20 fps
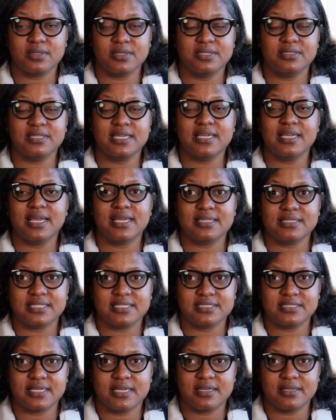or anything like
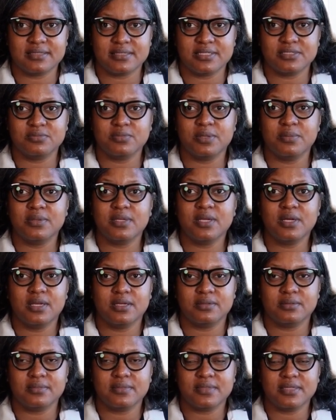this
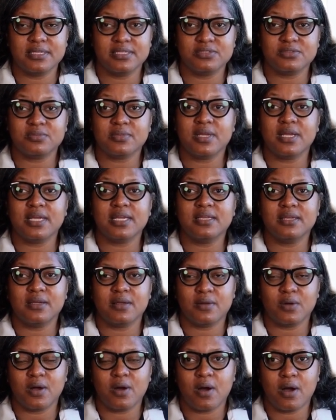webinar is running
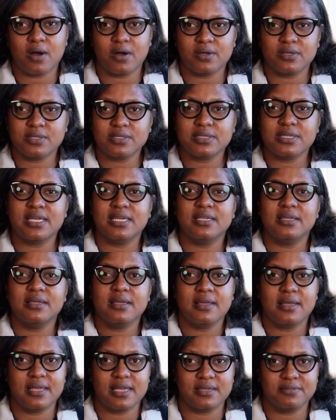all
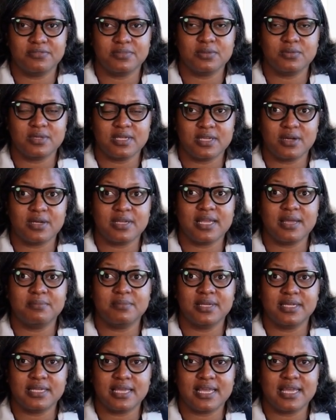year. Every week on that
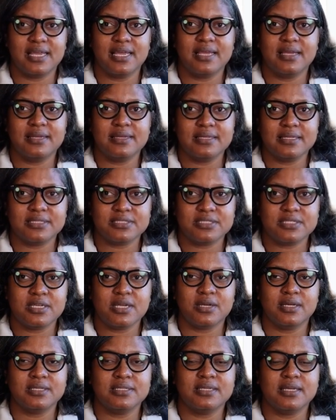Monday, it
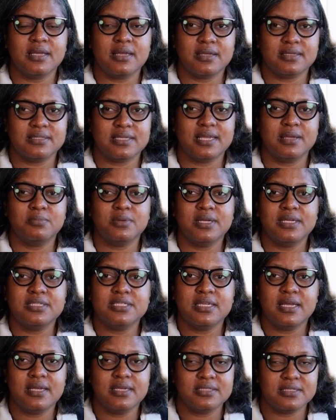starts. Day 1
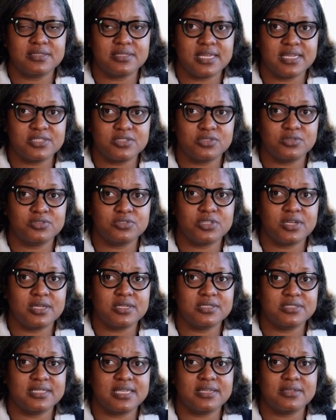starts, day 2
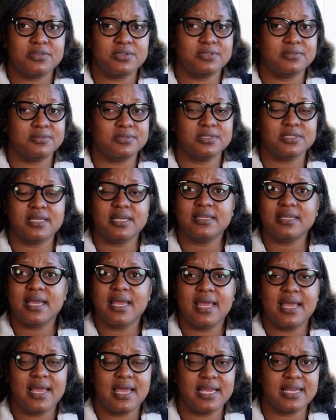starts, day 3 starts,
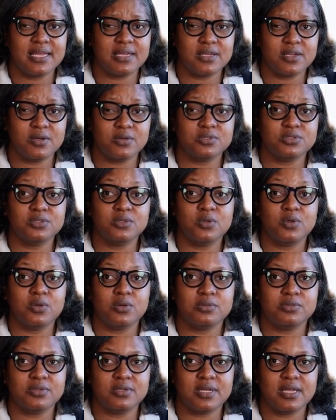and it goes
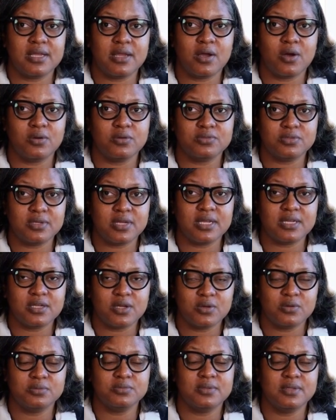over and over and
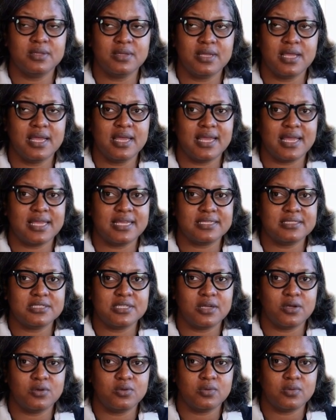over. And
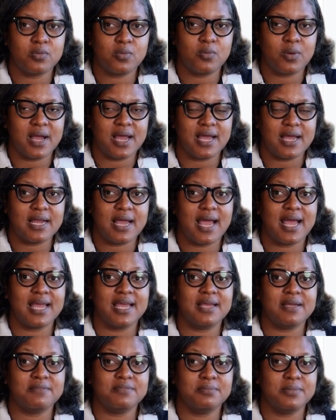so while I
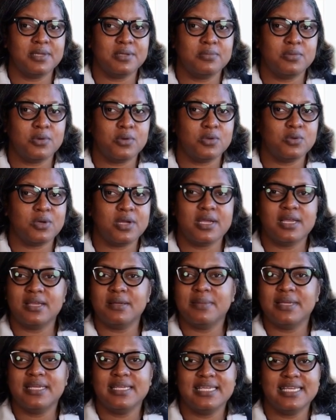have people who are
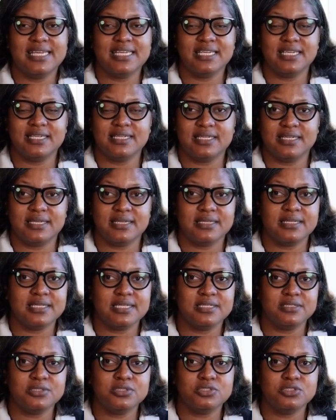coming
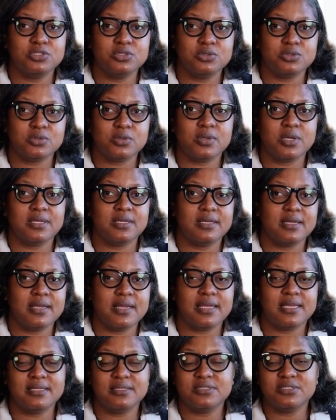into
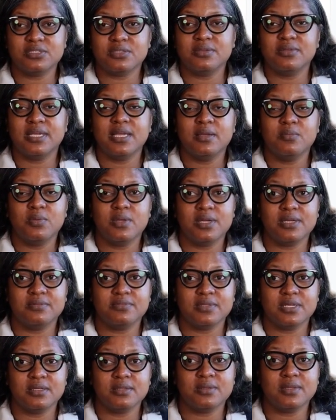that
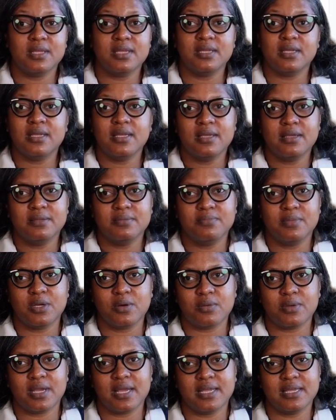workflow of,
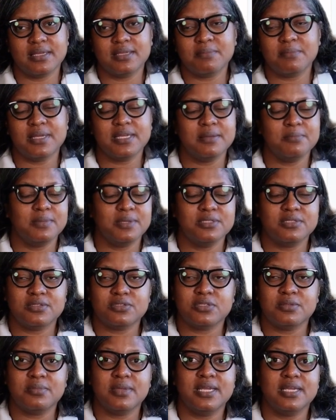okay, let me get my
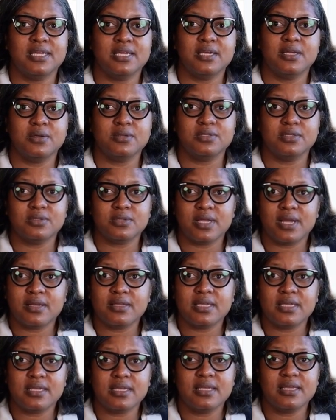social media on the
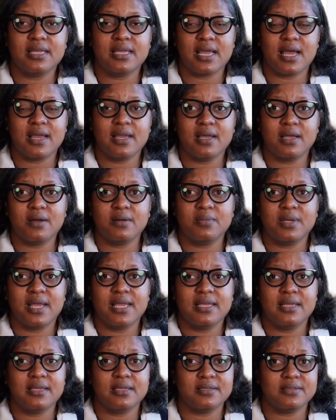ground,
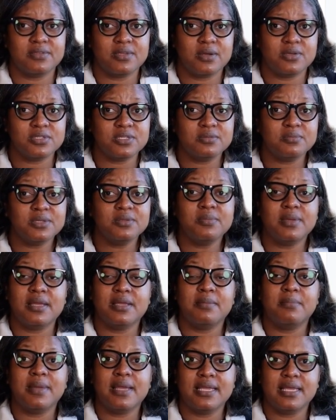right? Those are the people at
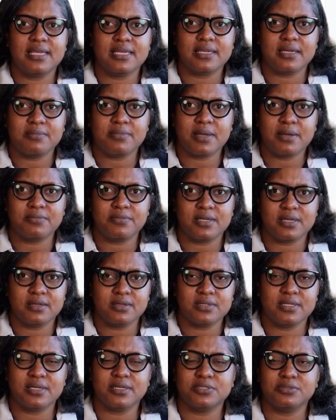the beginning of our funnel
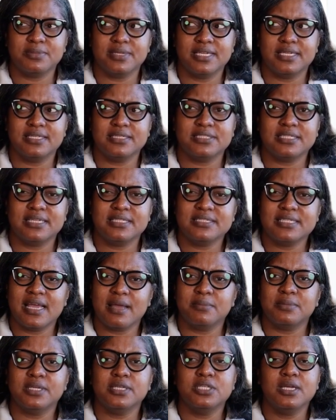that is beginning to
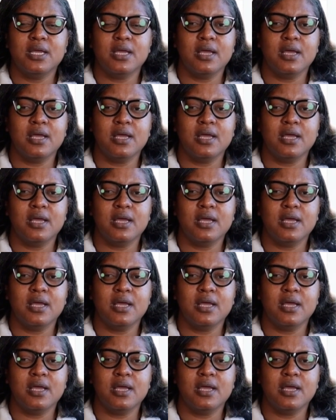establish